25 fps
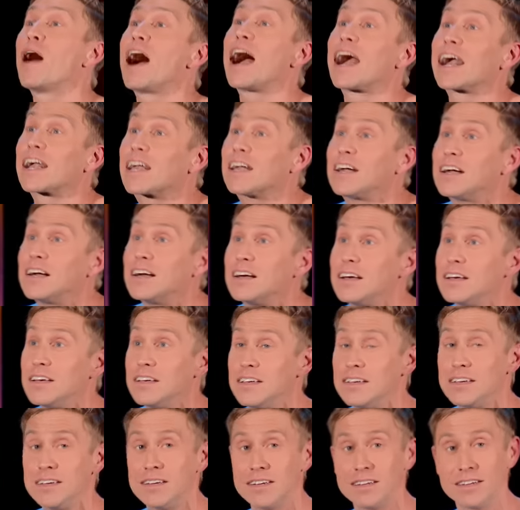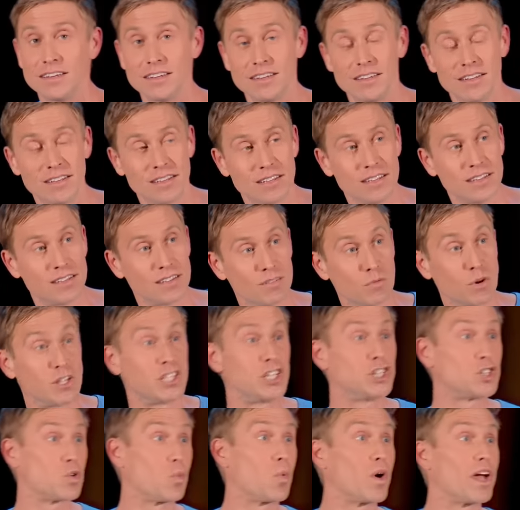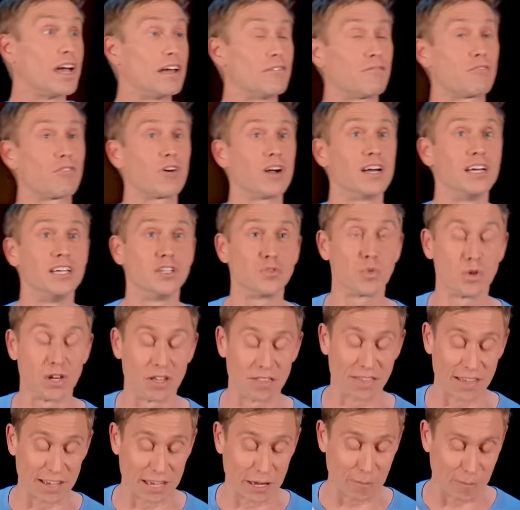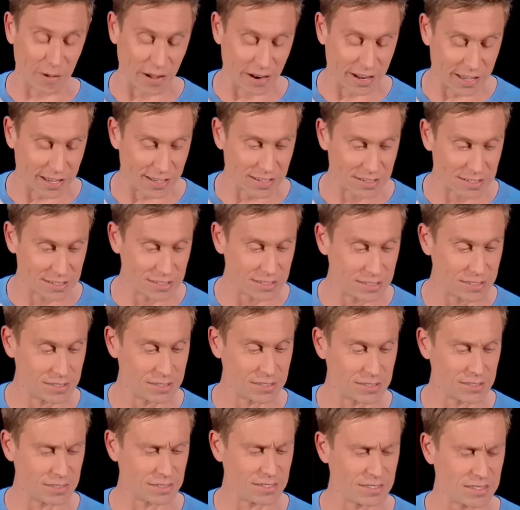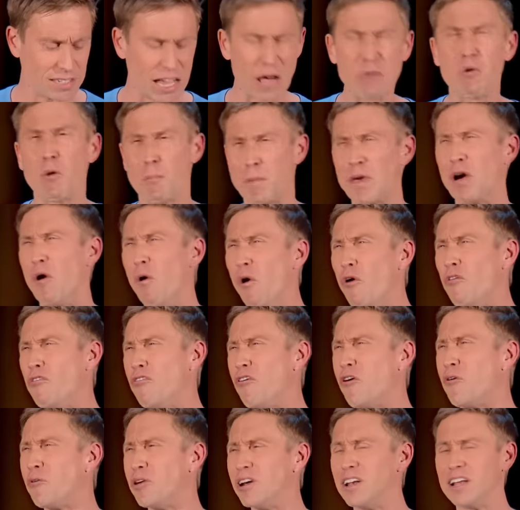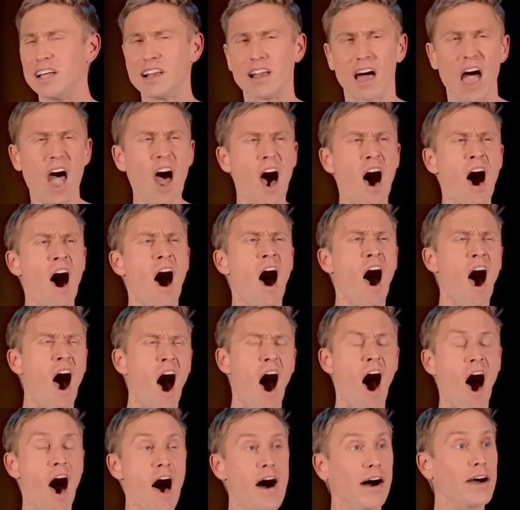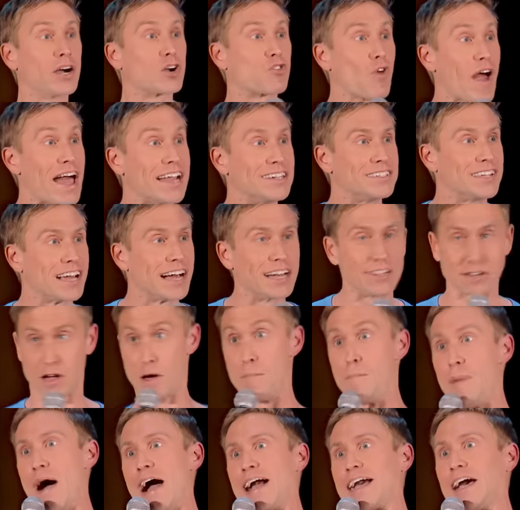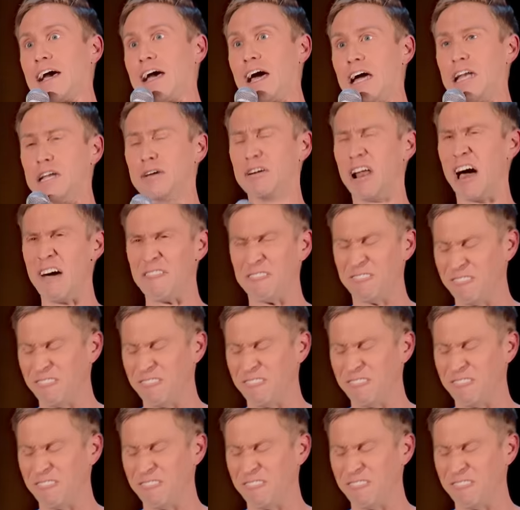back, which is a weird phrase when you think about it. It would be awful, wouldn't it? Like, oh, oh, granddad, and back again. You're like,